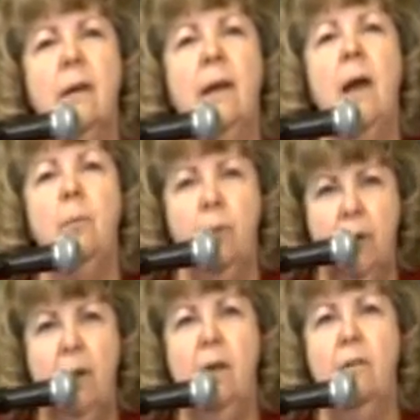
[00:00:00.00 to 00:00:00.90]
And I
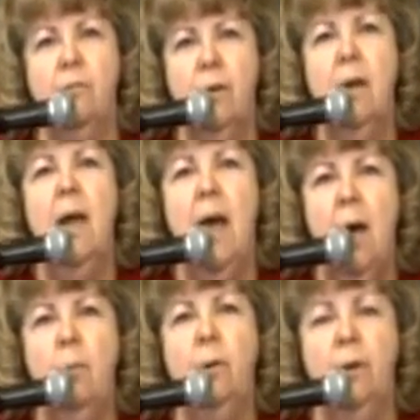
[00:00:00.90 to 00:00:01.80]
believe.
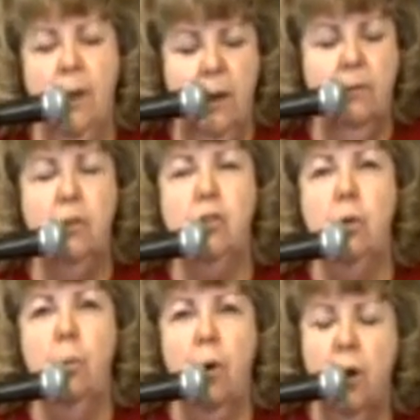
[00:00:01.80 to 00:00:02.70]
I believe that
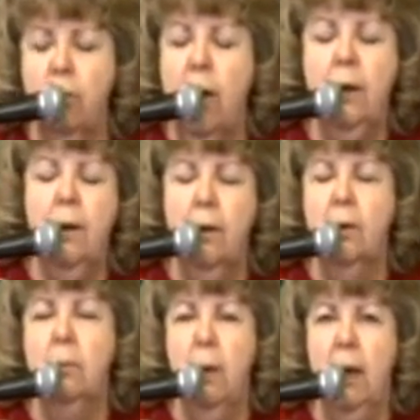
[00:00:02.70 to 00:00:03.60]
you're working right
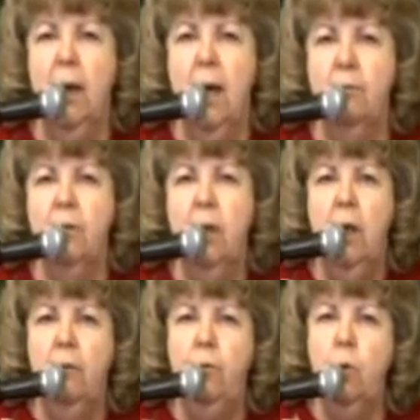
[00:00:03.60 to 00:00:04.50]
now in my life.
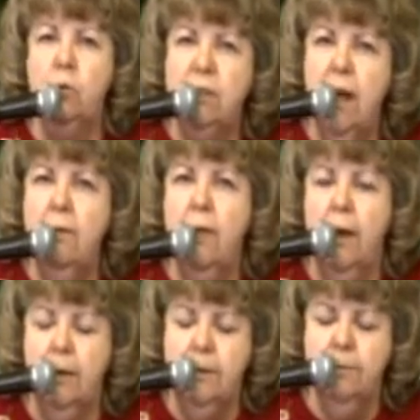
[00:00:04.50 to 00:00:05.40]
If you'll say
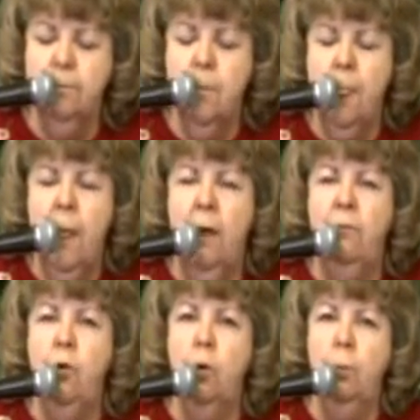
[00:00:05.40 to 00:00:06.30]
that,
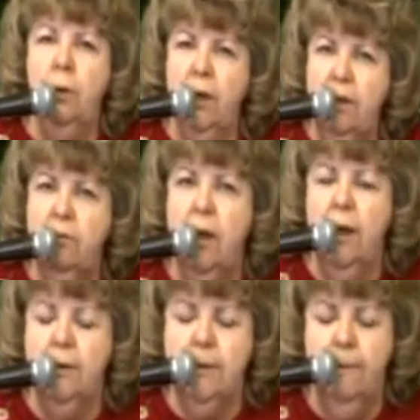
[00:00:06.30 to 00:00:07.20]
if you'll believe
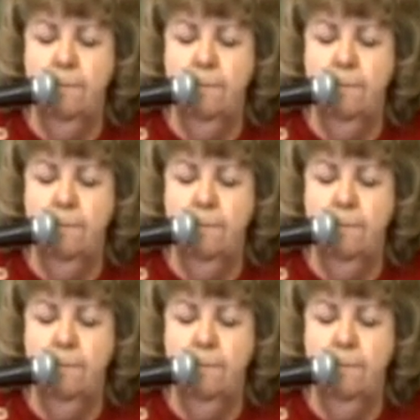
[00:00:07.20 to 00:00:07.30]
that,